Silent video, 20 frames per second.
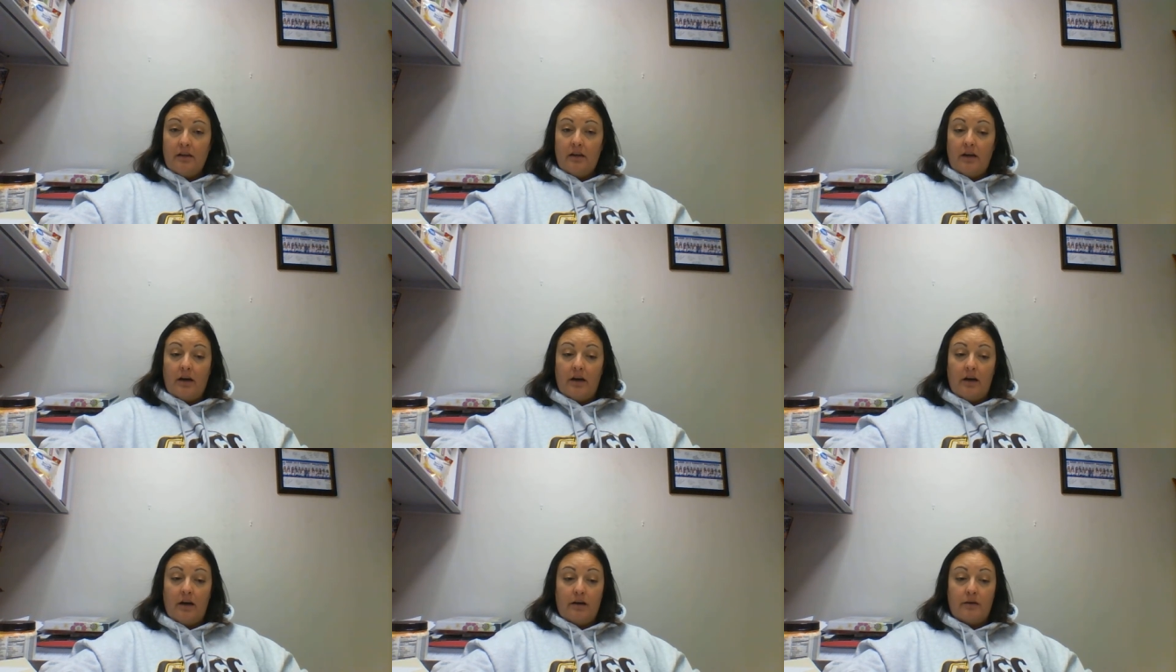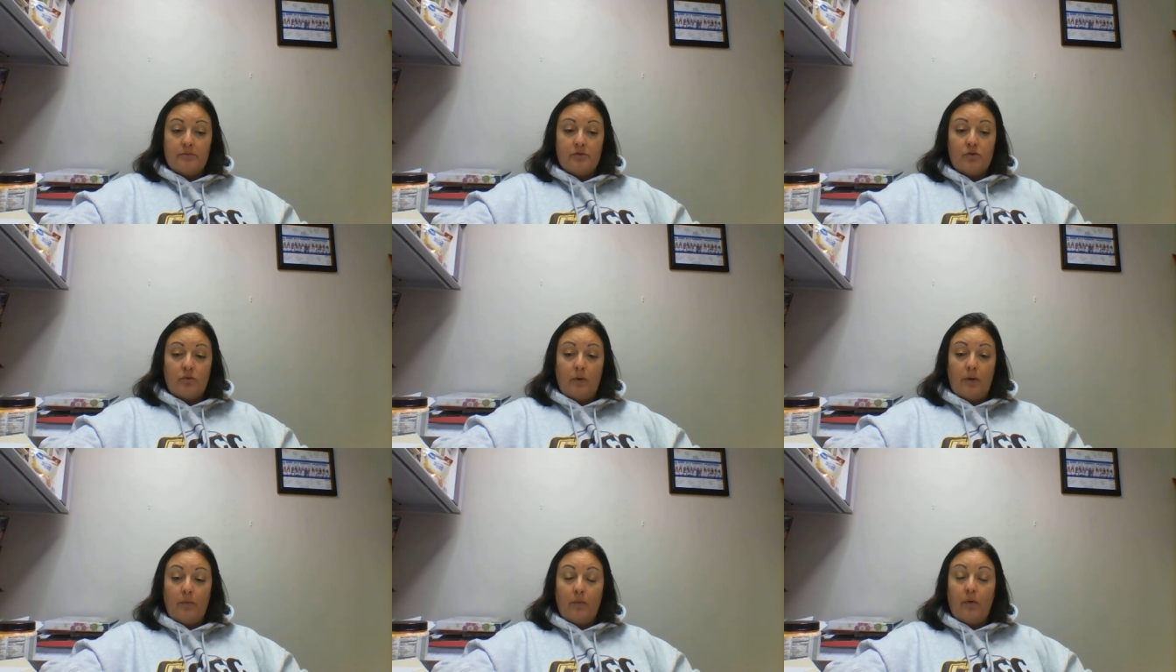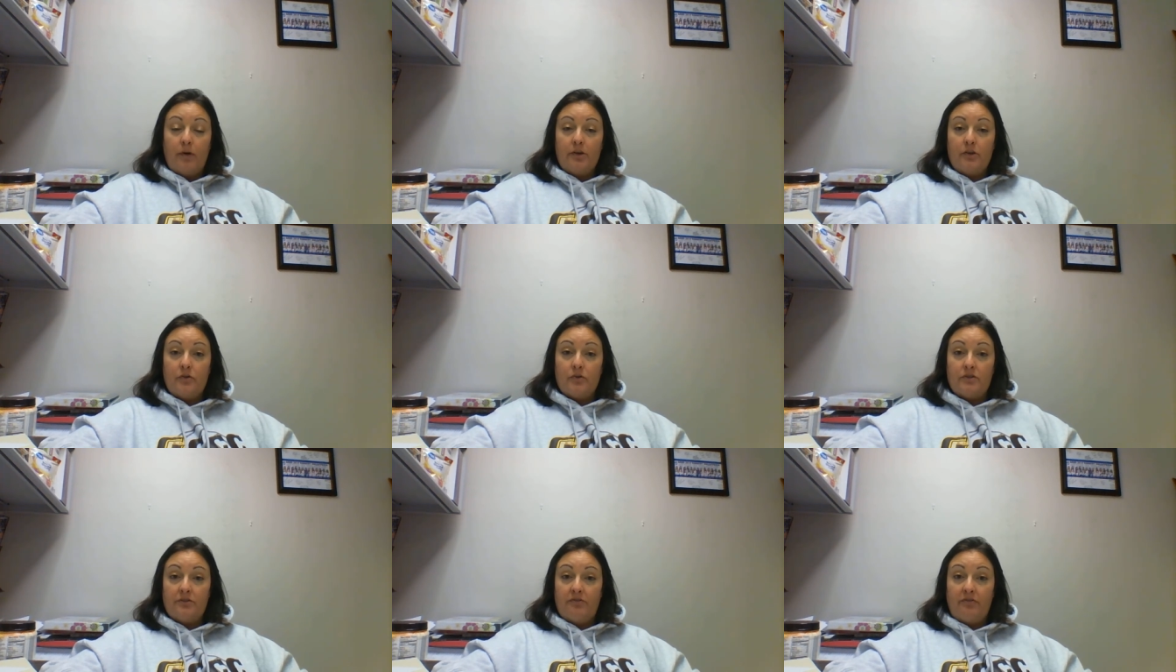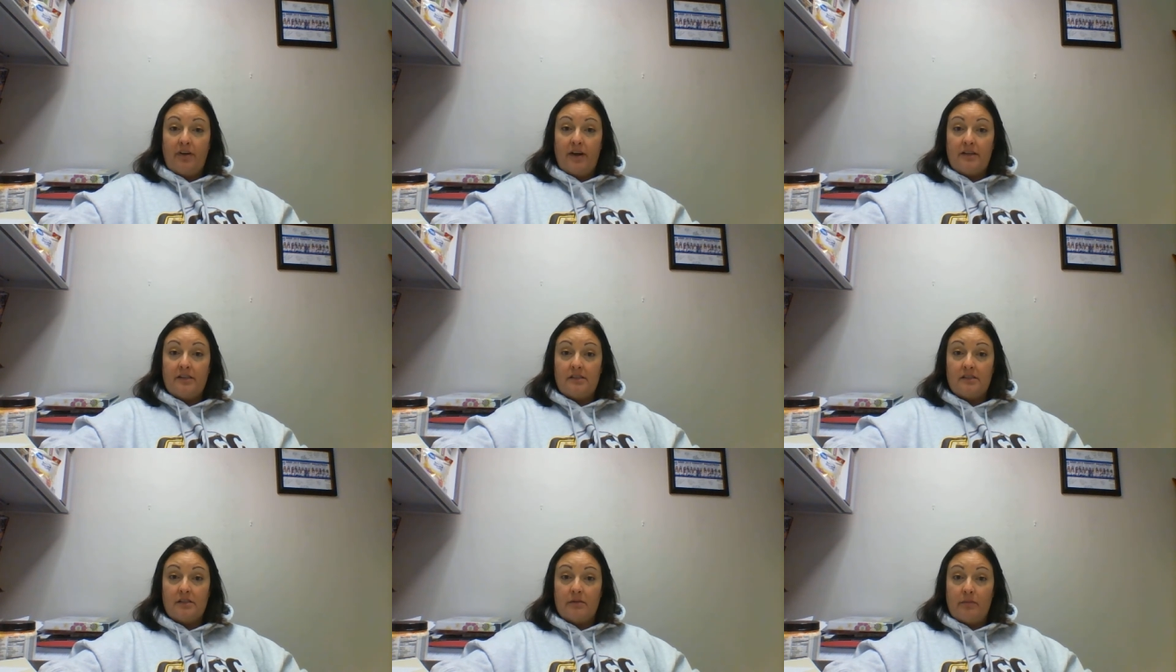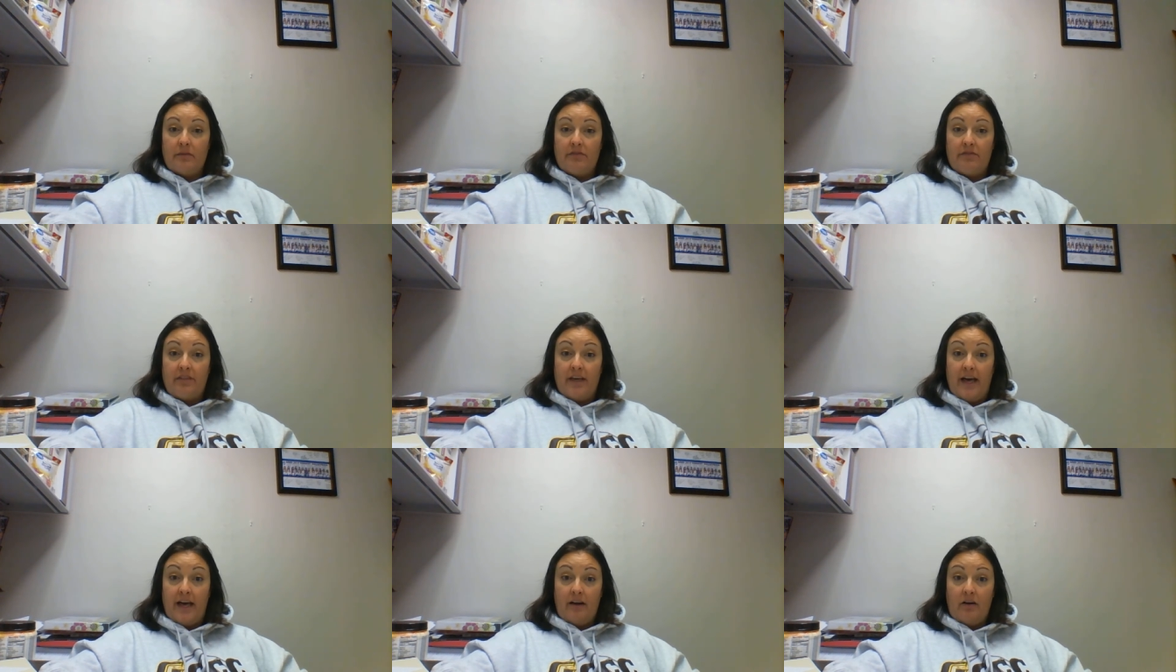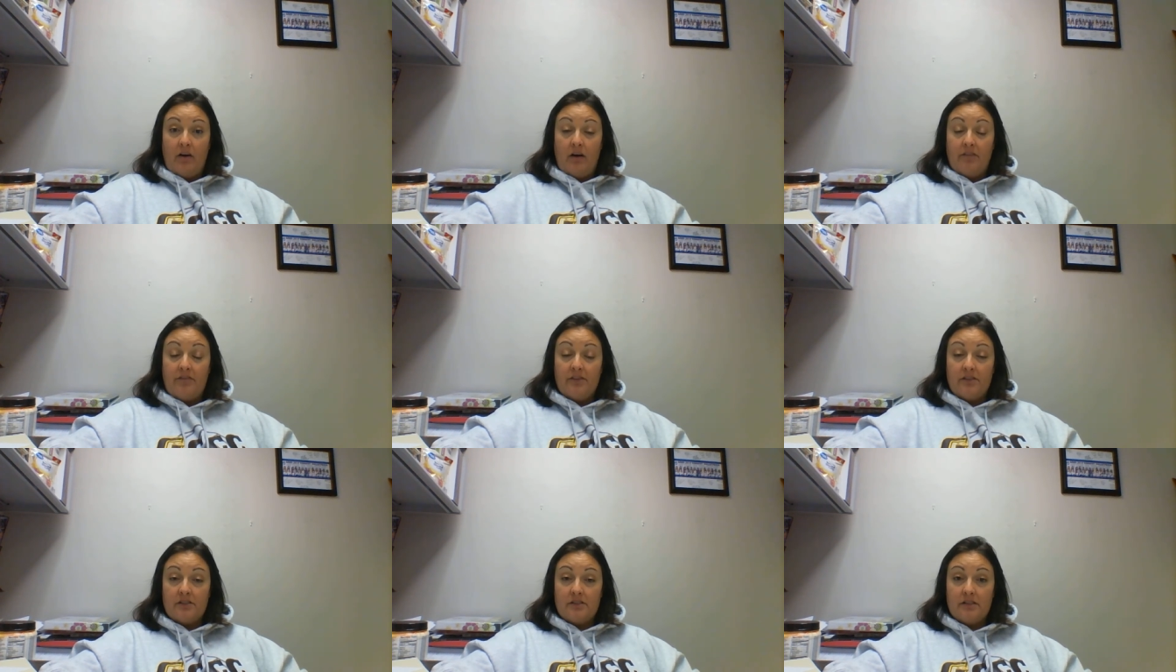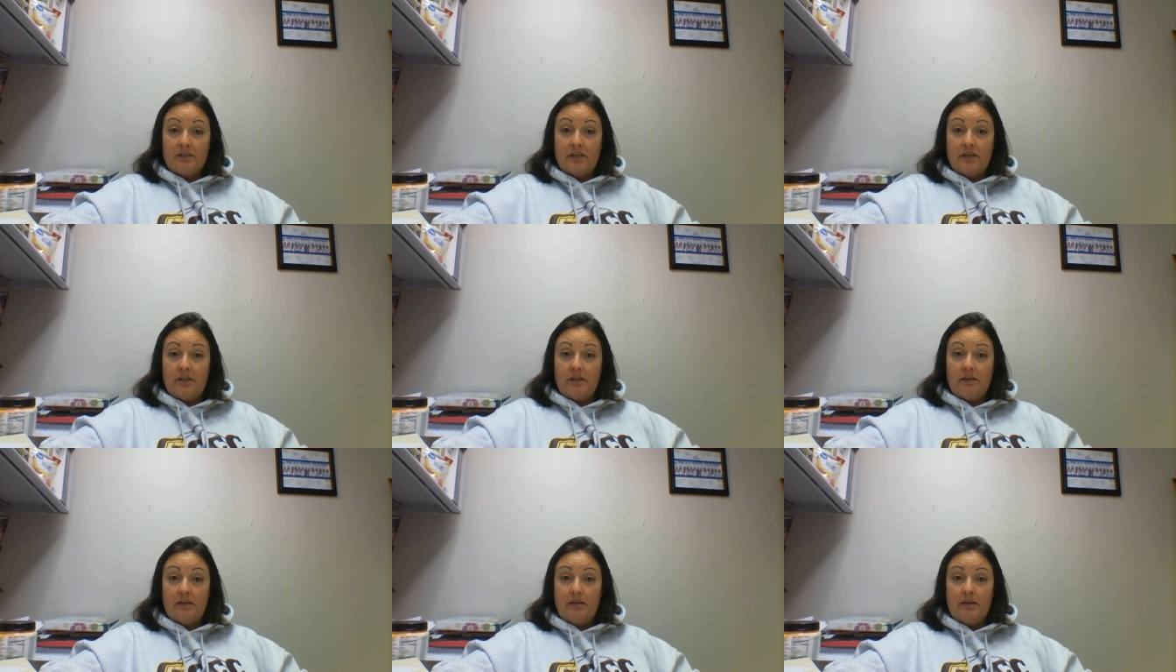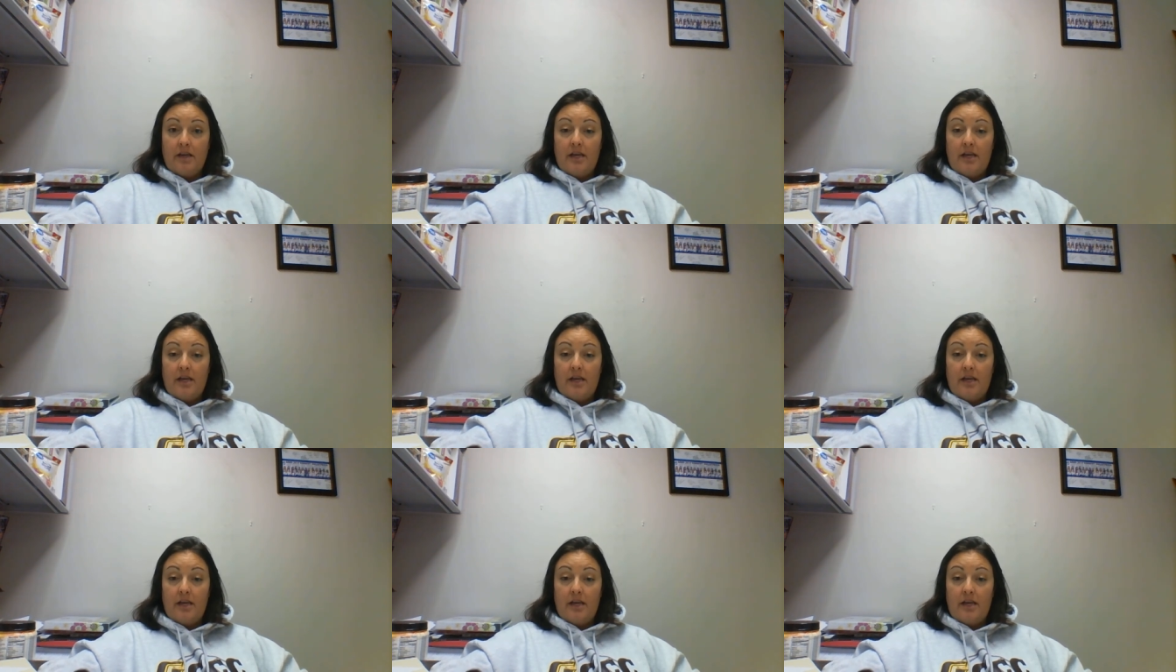So I want you to find some of that, obviously,